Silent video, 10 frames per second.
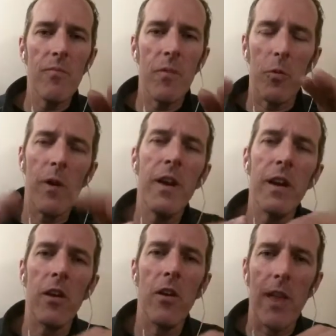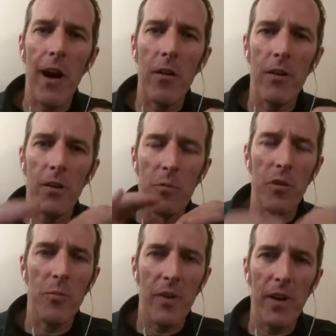but writing it all out in your
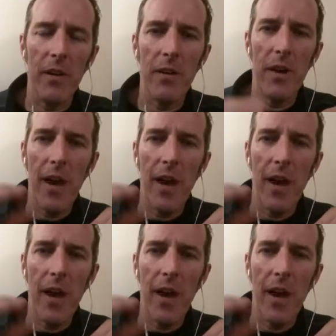blueprint,